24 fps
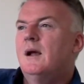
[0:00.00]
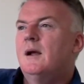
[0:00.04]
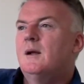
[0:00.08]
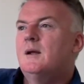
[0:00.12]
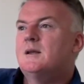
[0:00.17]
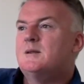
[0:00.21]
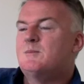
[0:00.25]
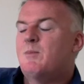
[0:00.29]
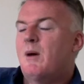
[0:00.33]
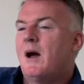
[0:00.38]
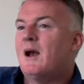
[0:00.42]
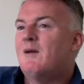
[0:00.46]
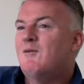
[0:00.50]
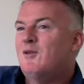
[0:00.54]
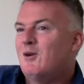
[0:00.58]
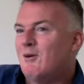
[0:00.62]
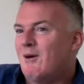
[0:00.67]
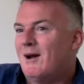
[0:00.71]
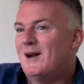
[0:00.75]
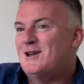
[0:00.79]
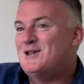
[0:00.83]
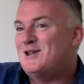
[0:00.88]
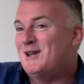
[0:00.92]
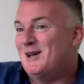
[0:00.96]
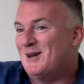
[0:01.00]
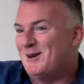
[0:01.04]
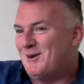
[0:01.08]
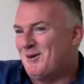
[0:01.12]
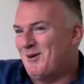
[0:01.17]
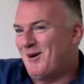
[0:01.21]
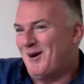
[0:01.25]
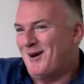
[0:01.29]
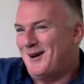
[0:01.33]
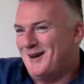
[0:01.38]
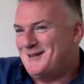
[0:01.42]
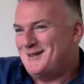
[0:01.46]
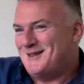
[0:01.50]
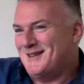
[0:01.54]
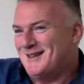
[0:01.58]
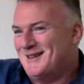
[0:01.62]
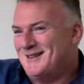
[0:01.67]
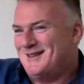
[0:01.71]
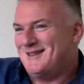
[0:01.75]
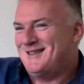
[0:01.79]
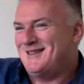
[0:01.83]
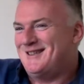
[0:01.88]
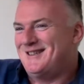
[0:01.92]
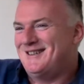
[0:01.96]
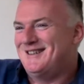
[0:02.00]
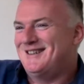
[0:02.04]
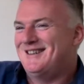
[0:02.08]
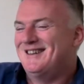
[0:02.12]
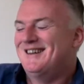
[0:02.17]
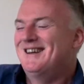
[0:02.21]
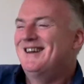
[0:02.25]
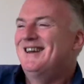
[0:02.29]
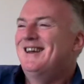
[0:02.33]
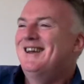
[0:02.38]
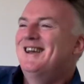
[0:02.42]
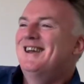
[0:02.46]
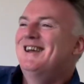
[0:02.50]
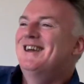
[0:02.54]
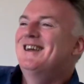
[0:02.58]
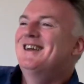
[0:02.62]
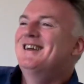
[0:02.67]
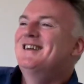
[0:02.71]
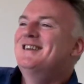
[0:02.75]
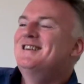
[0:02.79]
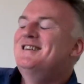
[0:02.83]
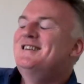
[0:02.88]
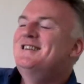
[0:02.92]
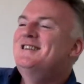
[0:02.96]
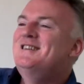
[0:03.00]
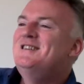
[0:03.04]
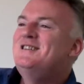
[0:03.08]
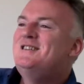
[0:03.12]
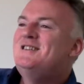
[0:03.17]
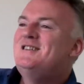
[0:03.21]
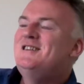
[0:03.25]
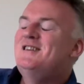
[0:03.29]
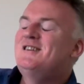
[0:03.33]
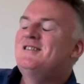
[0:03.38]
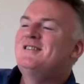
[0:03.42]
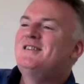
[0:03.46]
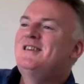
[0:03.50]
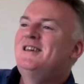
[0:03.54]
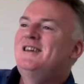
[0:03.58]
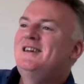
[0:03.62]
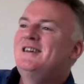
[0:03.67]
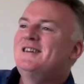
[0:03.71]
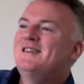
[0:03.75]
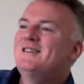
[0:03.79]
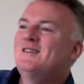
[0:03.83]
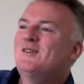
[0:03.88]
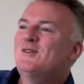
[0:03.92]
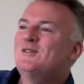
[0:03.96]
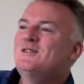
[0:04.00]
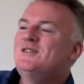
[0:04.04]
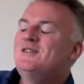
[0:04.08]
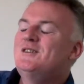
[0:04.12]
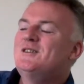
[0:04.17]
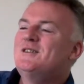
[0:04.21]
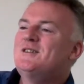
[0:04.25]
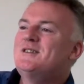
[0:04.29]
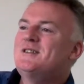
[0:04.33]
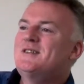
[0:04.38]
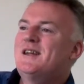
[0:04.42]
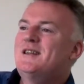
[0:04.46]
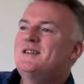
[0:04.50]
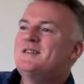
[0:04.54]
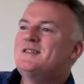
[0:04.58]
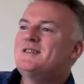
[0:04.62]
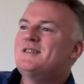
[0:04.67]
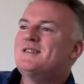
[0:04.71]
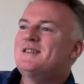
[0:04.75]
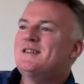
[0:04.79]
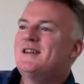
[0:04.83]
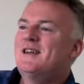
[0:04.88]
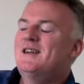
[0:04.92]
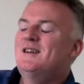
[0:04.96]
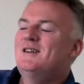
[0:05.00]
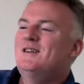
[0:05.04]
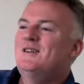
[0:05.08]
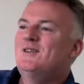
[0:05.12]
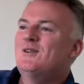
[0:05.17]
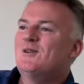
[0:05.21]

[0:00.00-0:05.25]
as part of your ageing crisis, do you think, or do you sense in